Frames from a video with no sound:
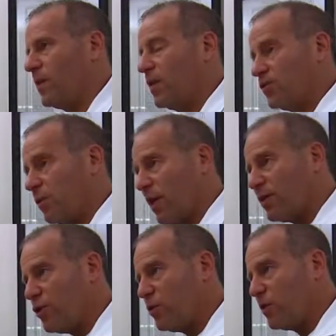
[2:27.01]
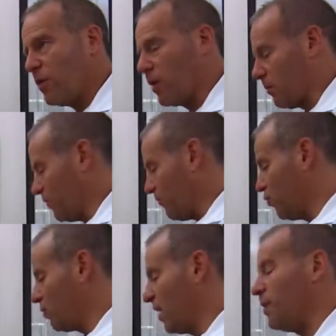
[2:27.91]
Sort of like the human heart. I mean, if
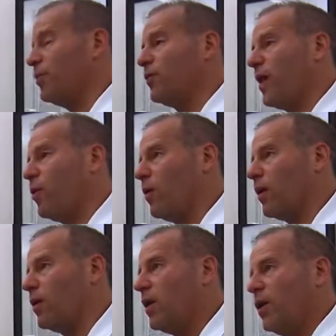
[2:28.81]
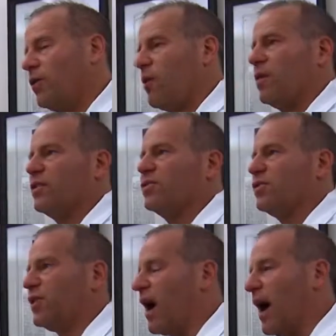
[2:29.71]
you clamp your aorta, your heart
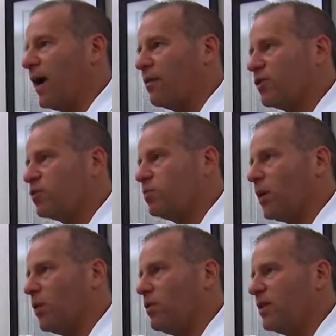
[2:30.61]
doesn't die or explode.